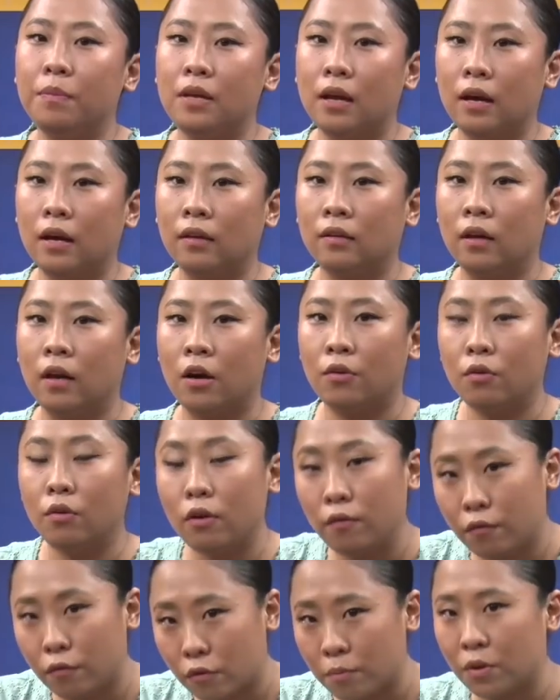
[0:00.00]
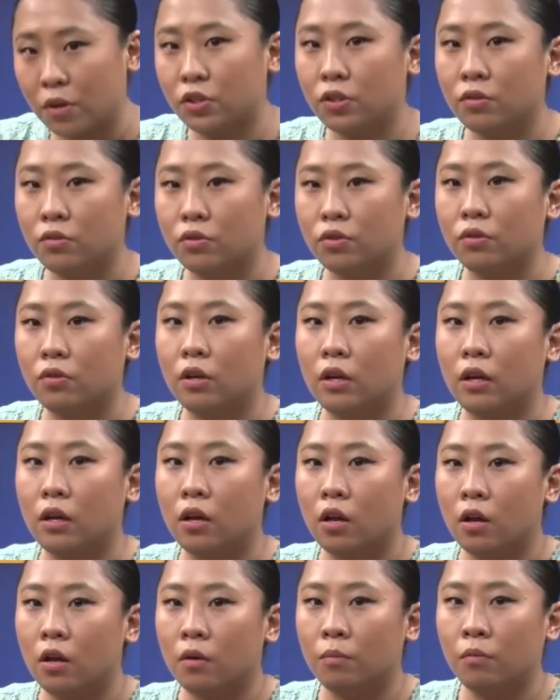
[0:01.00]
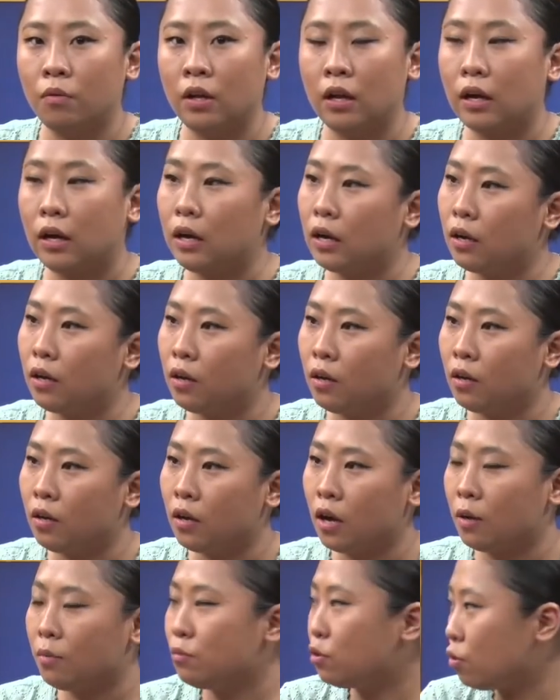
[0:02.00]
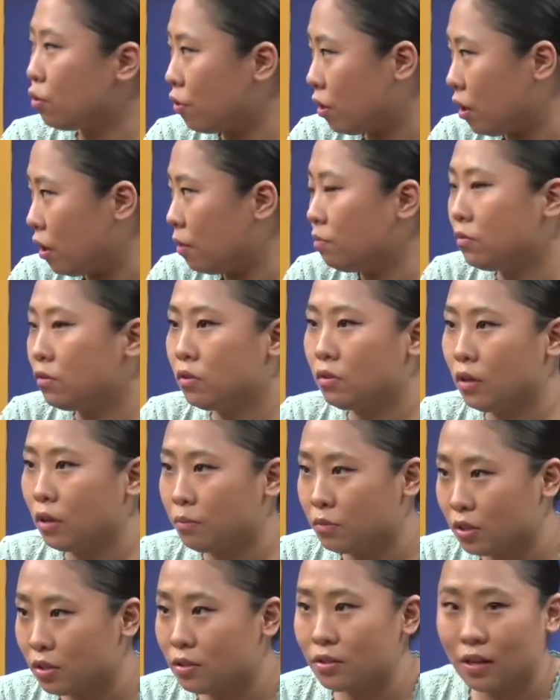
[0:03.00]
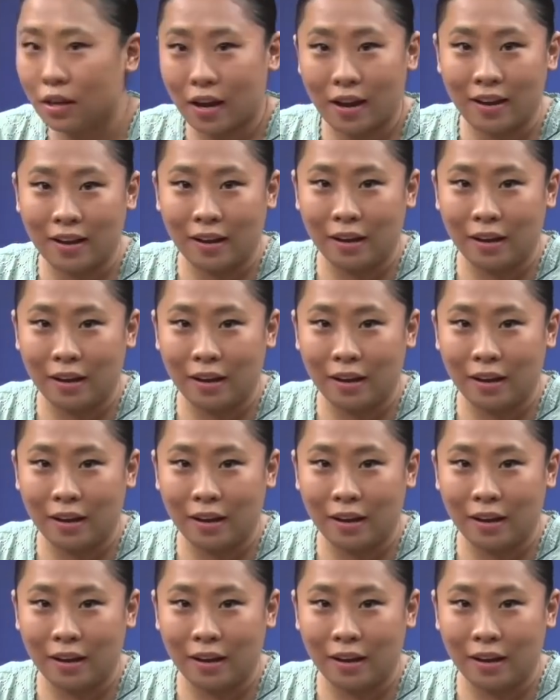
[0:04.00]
han aro information usigule muila I'm sorry, I'm just saying.